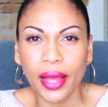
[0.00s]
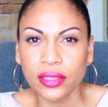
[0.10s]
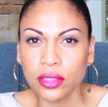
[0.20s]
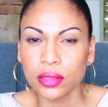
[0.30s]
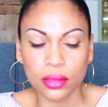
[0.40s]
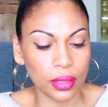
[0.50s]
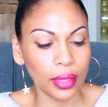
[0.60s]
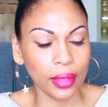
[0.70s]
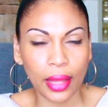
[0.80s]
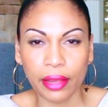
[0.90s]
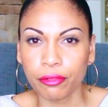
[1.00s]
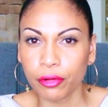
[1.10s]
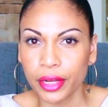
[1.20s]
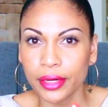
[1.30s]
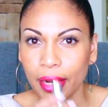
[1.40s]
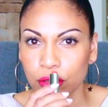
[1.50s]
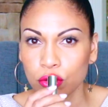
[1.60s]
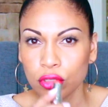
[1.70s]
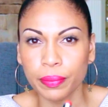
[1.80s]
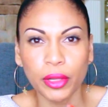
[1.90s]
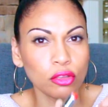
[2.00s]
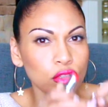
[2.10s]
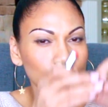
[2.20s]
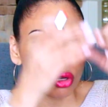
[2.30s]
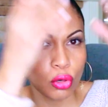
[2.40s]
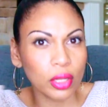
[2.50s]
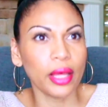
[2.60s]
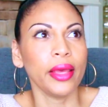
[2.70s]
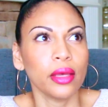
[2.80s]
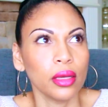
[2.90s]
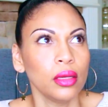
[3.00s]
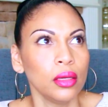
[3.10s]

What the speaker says: I just like for it not to smell so like